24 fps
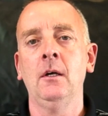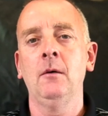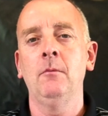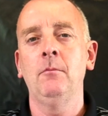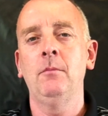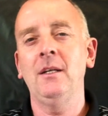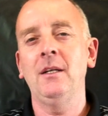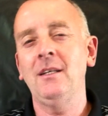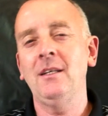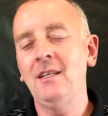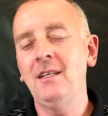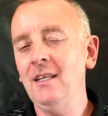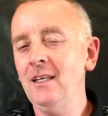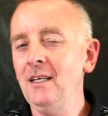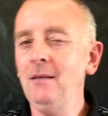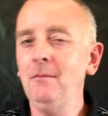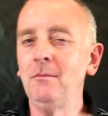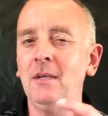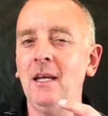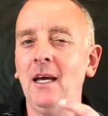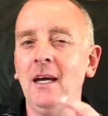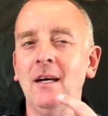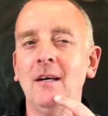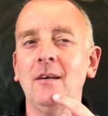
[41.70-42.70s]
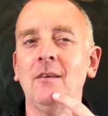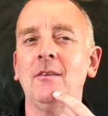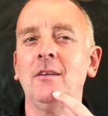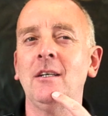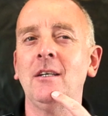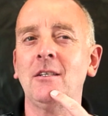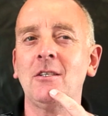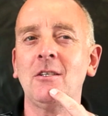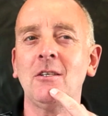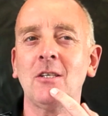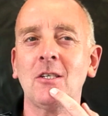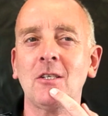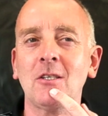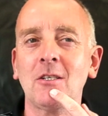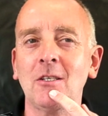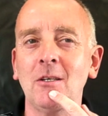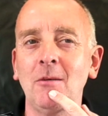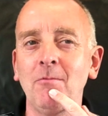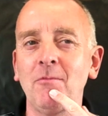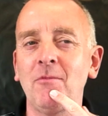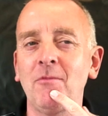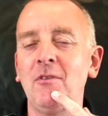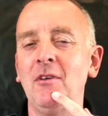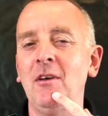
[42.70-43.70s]
But deep down, there's just
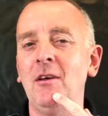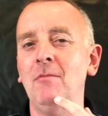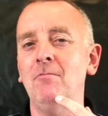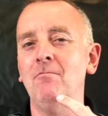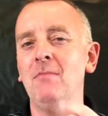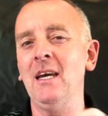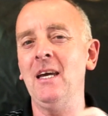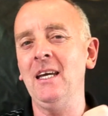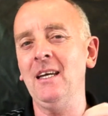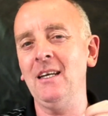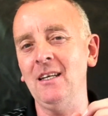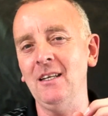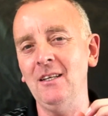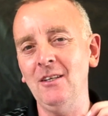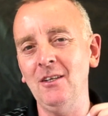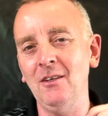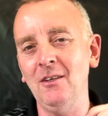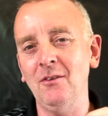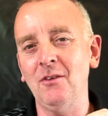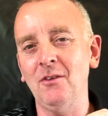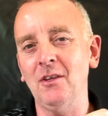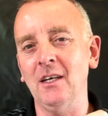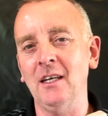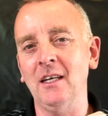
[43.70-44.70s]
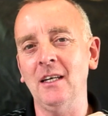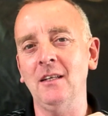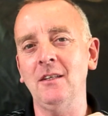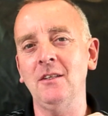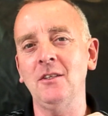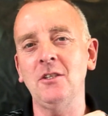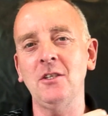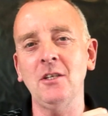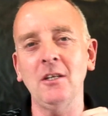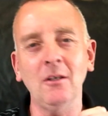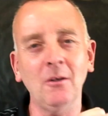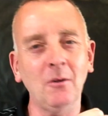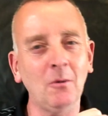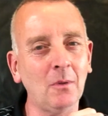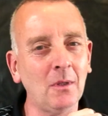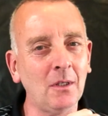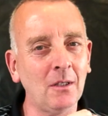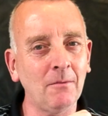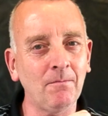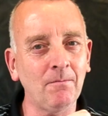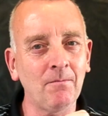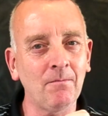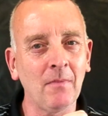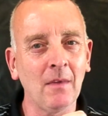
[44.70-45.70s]
something making you think, do you know
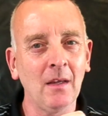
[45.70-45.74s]
what?